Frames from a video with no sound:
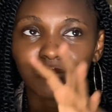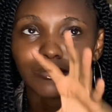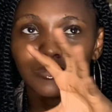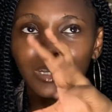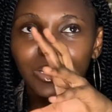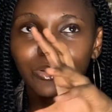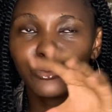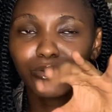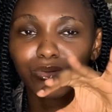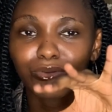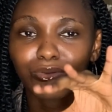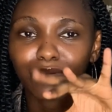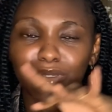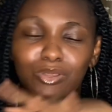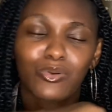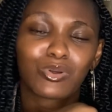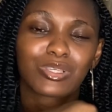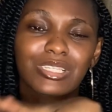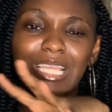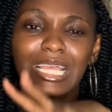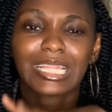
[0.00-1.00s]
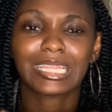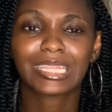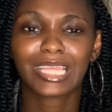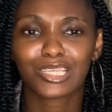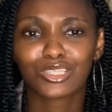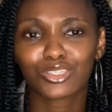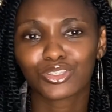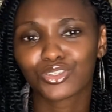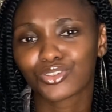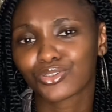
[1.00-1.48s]
I don't know, there was that
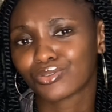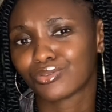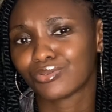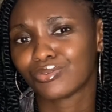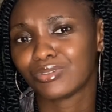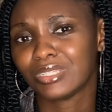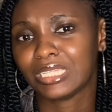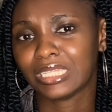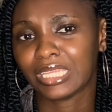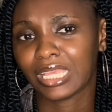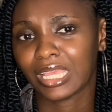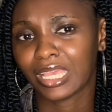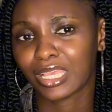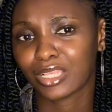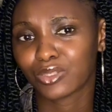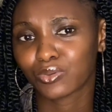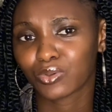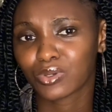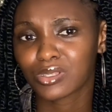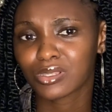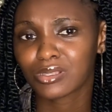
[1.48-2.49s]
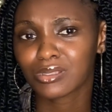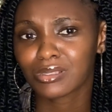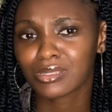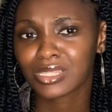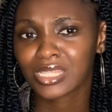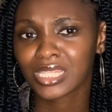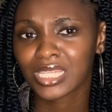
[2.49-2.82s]
tension in the air. It wasn't